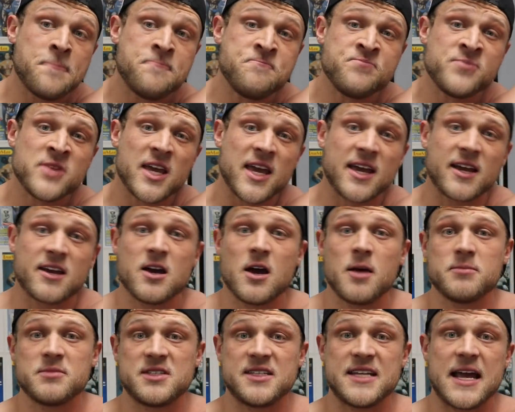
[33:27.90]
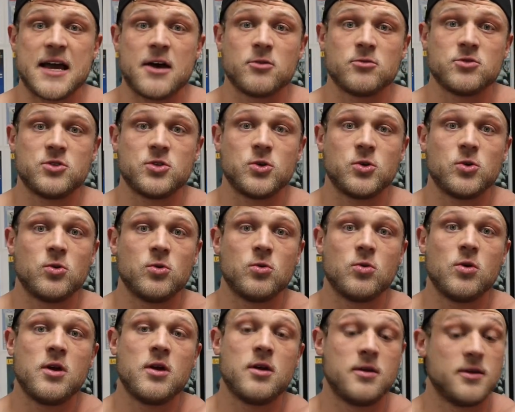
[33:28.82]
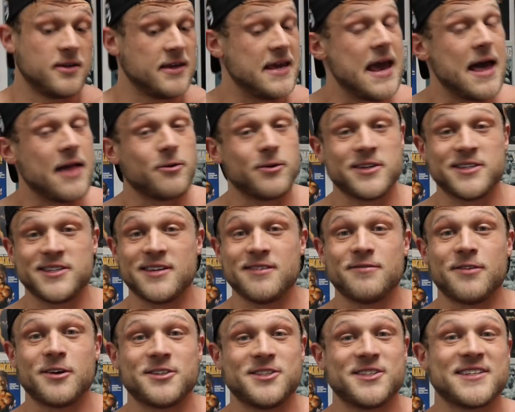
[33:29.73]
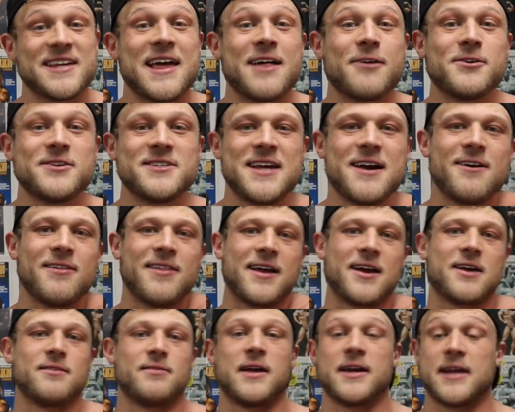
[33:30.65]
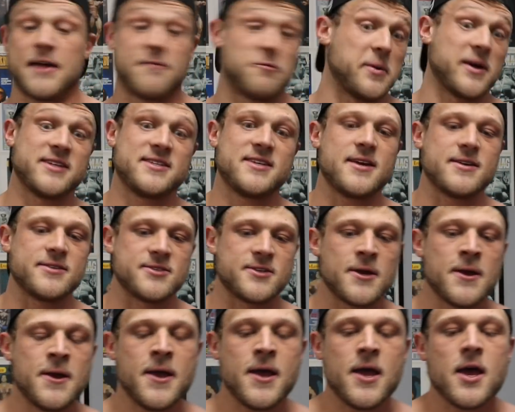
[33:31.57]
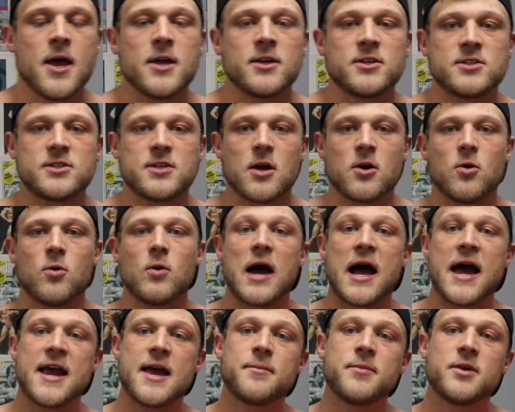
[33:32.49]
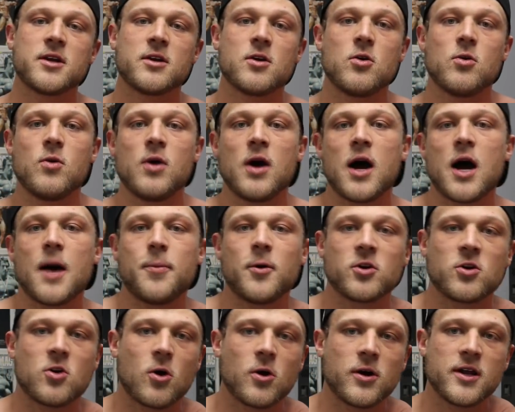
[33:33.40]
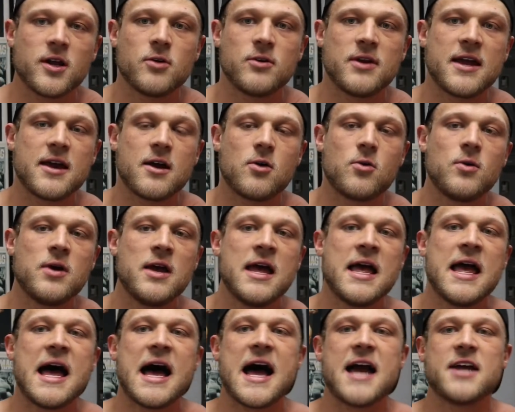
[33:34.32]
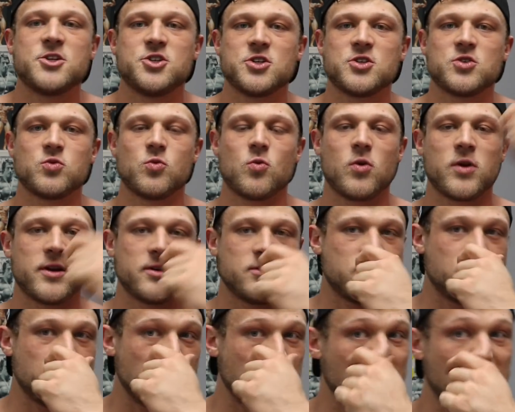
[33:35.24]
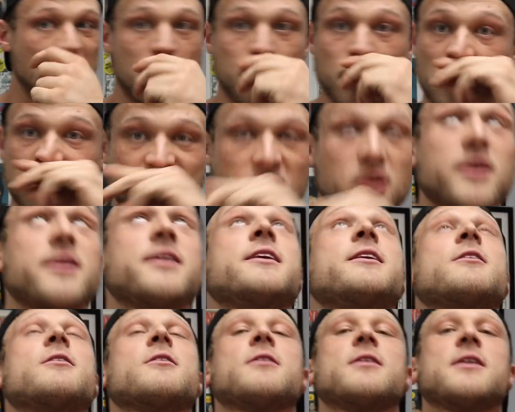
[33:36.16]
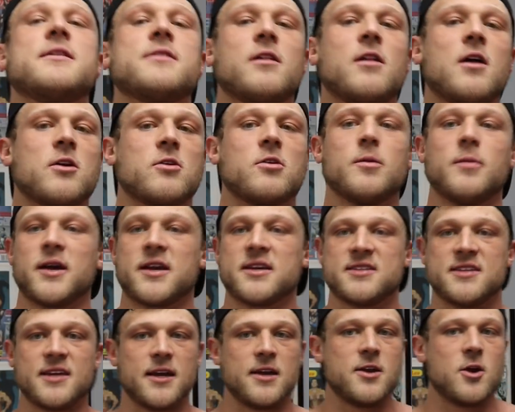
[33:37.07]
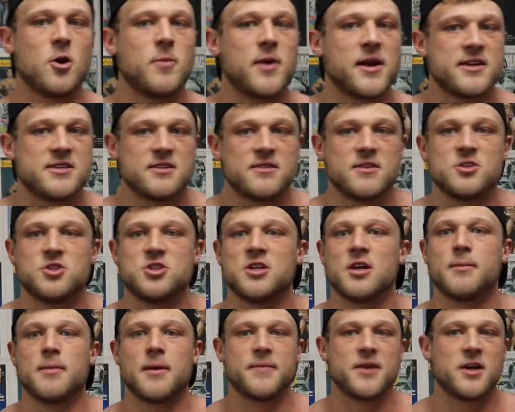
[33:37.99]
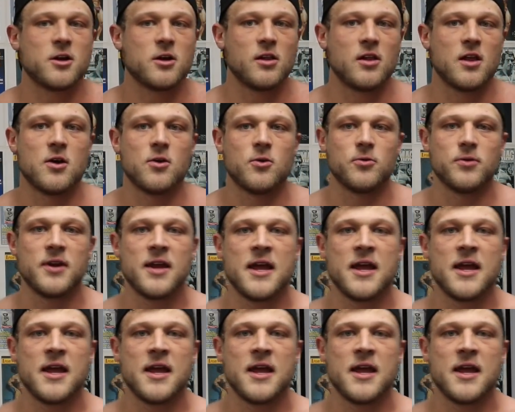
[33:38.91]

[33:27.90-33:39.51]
it comes down to calories in versus calories out, like everybody says. So I am gonna go hop on cardio now. I just wanted to, I brought y'all in here in the locker room. Like I said, nobody's in the gym, I'm here alone.